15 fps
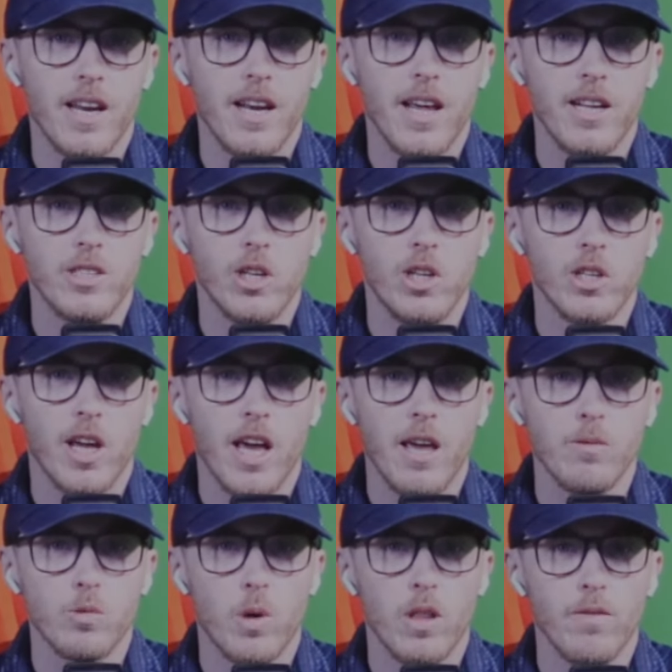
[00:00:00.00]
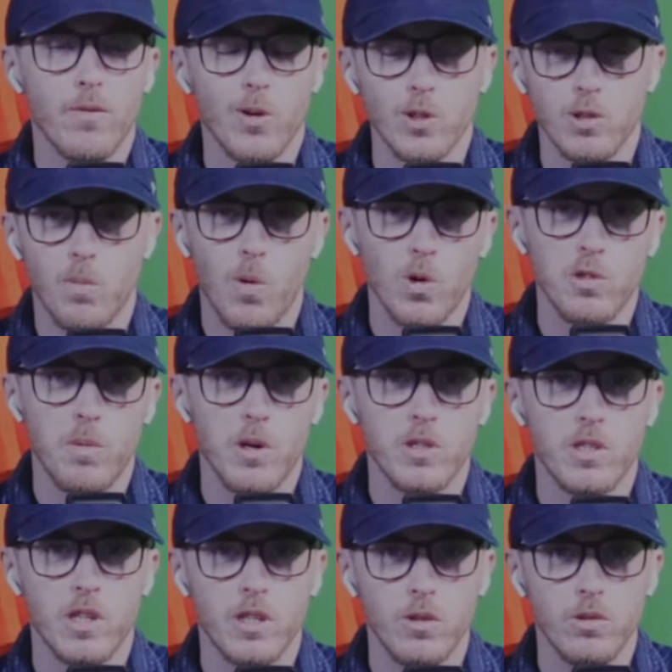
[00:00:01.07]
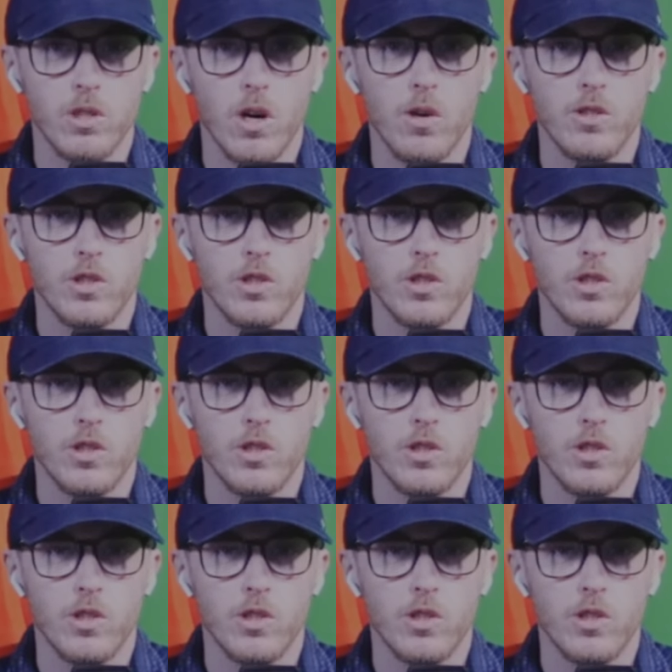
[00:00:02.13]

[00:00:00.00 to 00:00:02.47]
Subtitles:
NHL games, one of the first sports books to do so.